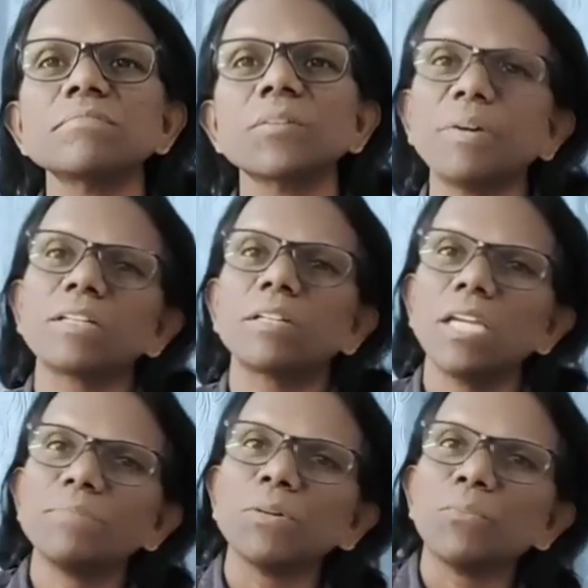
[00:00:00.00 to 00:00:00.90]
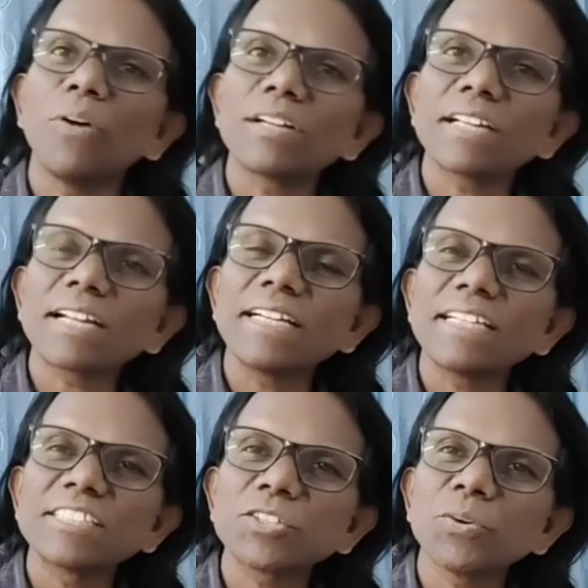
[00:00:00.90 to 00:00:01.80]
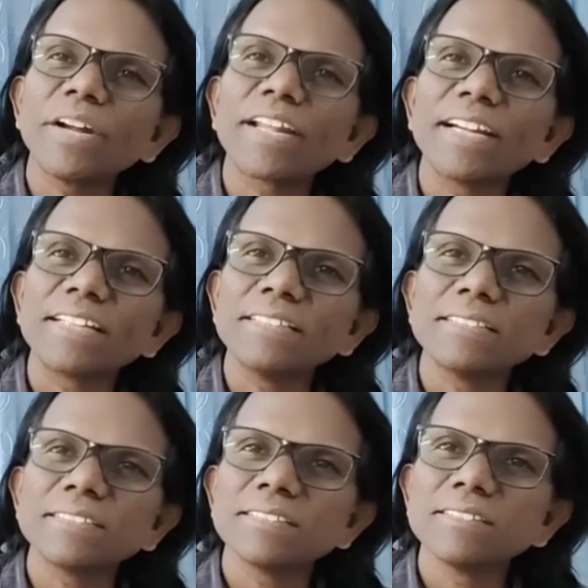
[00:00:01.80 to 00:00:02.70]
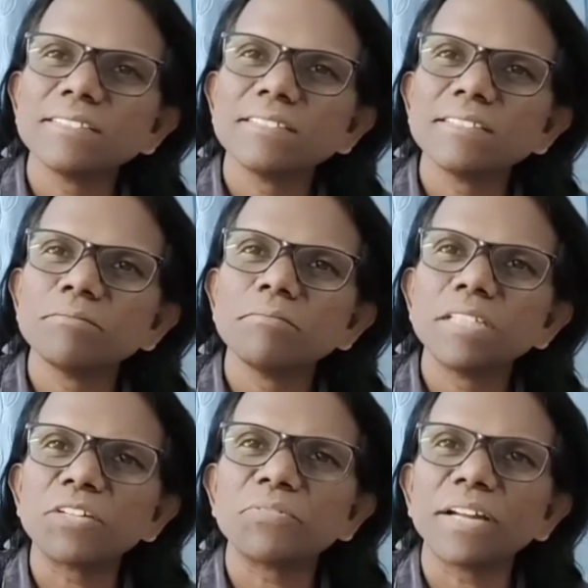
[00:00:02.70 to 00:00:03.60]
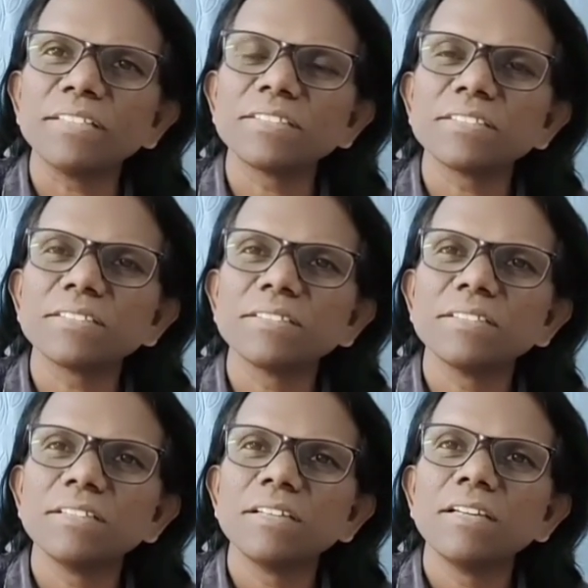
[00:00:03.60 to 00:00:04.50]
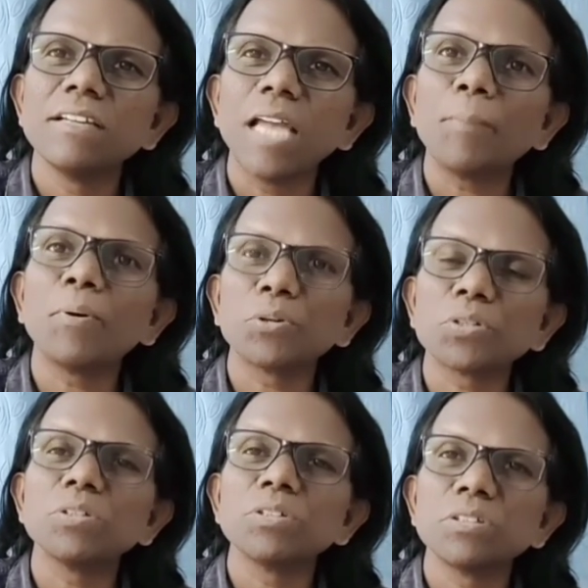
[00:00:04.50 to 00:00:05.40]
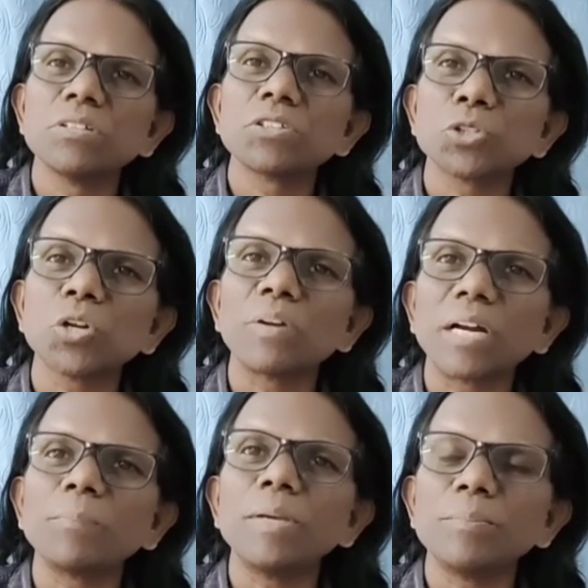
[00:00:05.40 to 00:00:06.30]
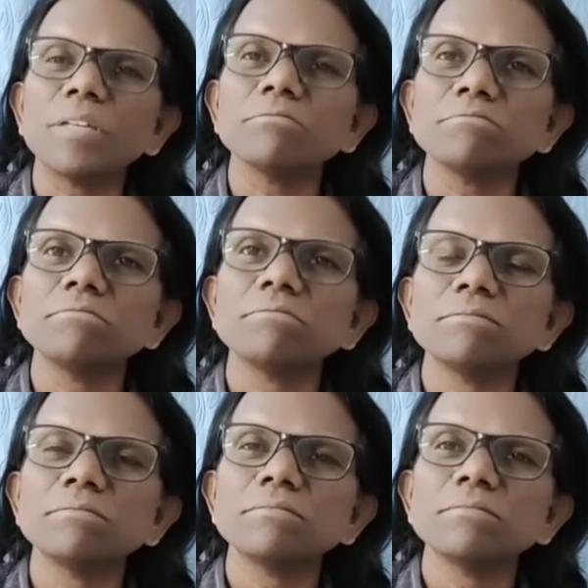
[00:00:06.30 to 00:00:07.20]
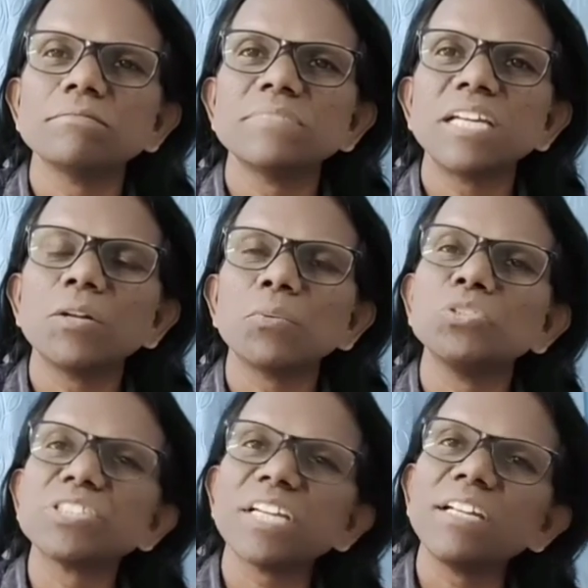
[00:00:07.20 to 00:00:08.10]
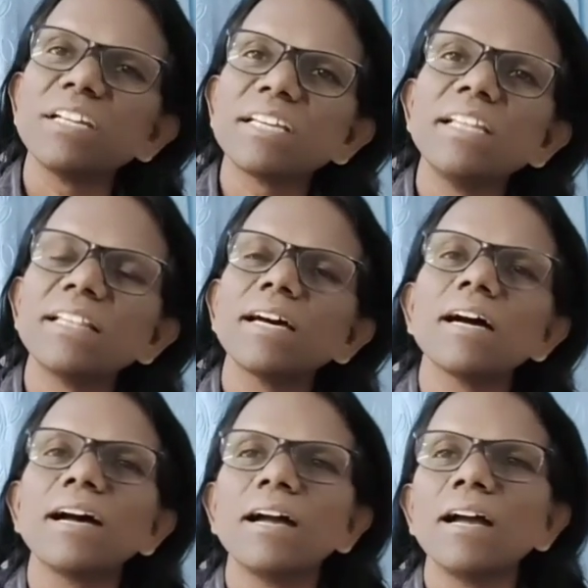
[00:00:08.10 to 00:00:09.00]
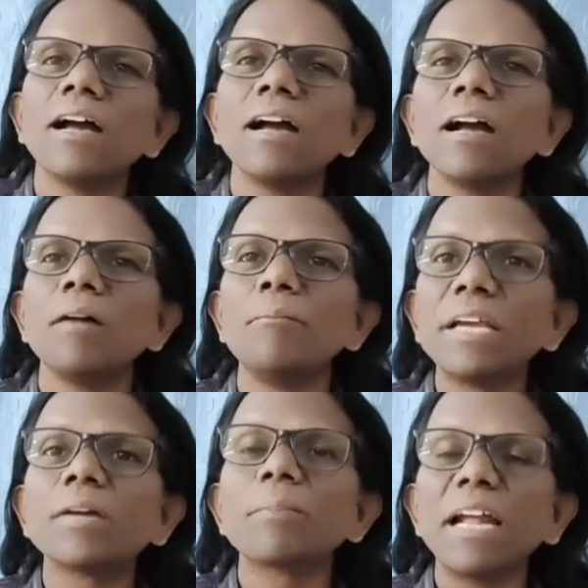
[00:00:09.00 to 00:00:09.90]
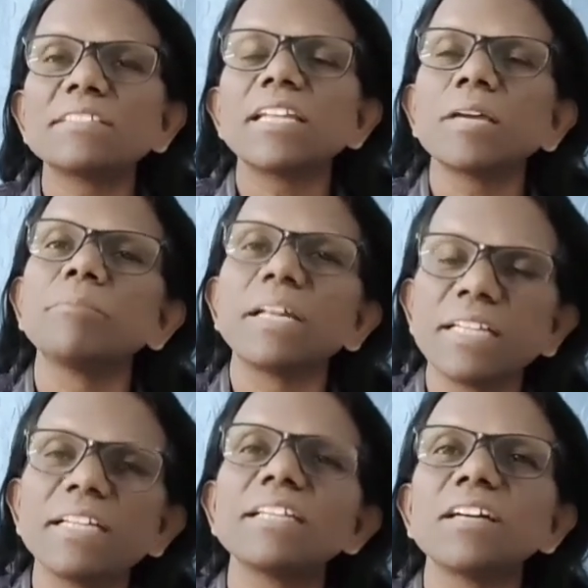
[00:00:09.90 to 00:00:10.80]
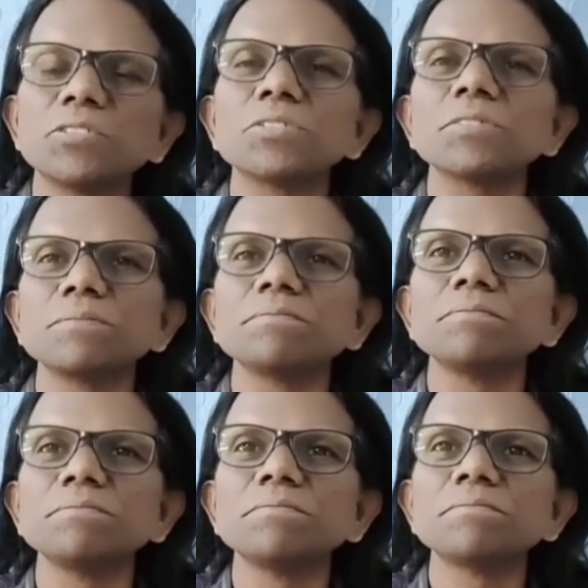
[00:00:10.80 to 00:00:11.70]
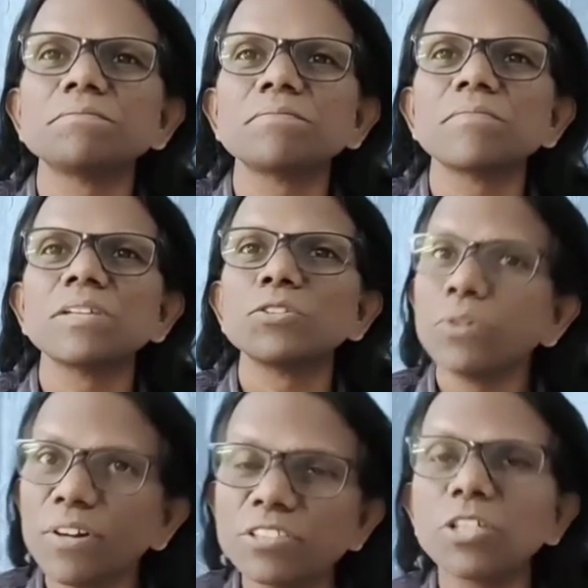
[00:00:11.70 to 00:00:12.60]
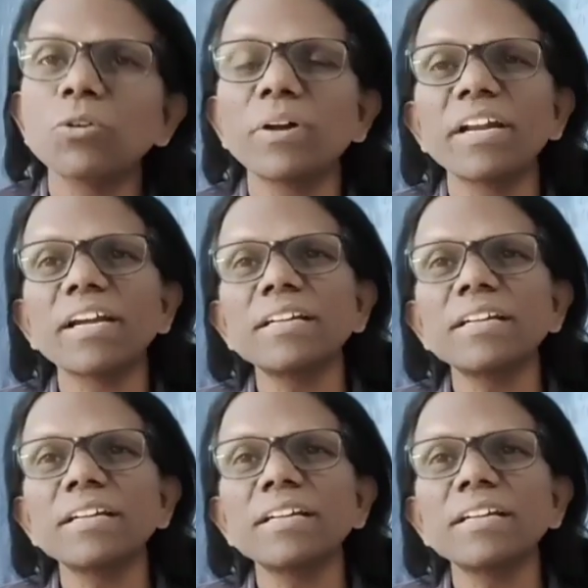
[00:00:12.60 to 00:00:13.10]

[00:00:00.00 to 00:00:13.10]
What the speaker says: But if the water contains chloride contents, dear friends, about 1200 ppm, then which can kill the bigger plants like banyan tree also. To reduce the chloride